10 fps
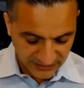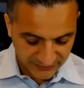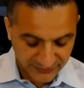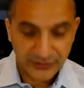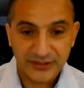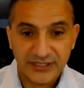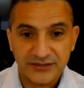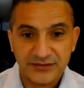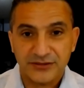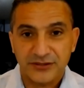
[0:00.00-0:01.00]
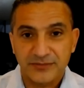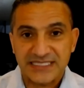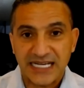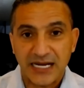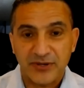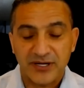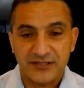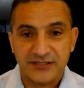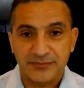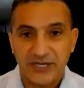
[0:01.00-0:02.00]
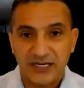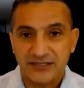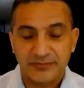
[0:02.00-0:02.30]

have heard of this term, Snap-on Smile,